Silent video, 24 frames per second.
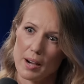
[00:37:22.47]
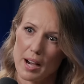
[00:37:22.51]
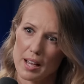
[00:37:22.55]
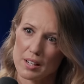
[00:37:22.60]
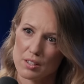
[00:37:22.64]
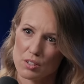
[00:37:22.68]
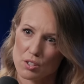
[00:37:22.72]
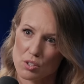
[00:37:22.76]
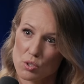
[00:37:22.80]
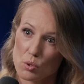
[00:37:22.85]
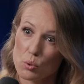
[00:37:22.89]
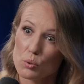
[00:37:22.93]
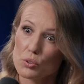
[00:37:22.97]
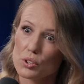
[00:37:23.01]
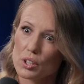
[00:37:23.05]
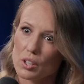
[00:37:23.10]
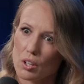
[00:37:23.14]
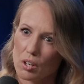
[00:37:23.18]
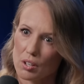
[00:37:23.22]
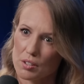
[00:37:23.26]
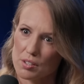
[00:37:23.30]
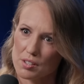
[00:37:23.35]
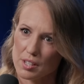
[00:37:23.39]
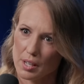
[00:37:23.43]
understood the
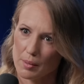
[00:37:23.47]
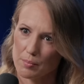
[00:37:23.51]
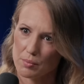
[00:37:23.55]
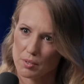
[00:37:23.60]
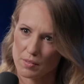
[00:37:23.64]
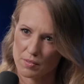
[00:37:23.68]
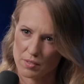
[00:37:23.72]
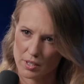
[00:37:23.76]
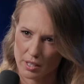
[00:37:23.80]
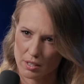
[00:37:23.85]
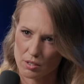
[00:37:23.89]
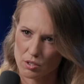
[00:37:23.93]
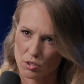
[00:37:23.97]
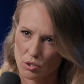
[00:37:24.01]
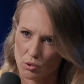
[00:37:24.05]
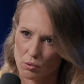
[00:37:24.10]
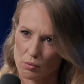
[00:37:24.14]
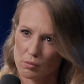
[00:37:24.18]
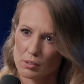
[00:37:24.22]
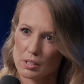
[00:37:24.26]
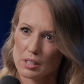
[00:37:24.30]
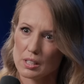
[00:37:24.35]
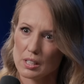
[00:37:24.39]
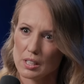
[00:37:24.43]
concept of
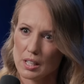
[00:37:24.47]
textual